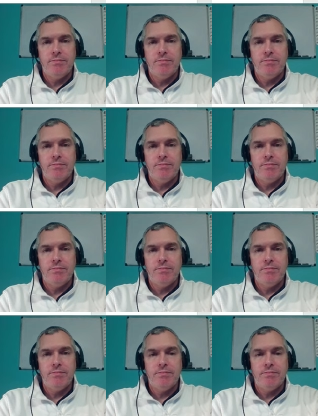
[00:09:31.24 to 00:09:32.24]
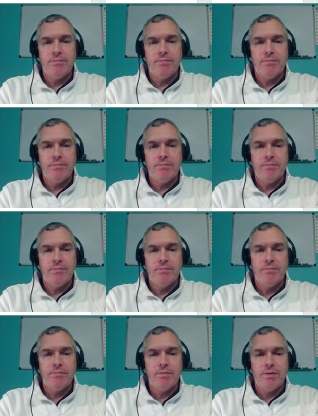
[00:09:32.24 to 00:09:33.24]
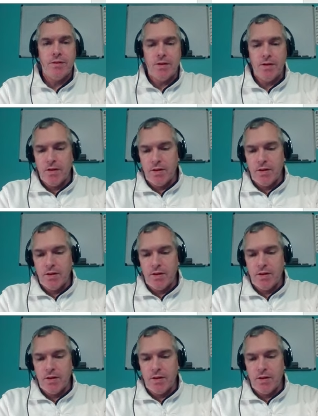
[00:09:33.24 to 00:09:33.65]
[no speech]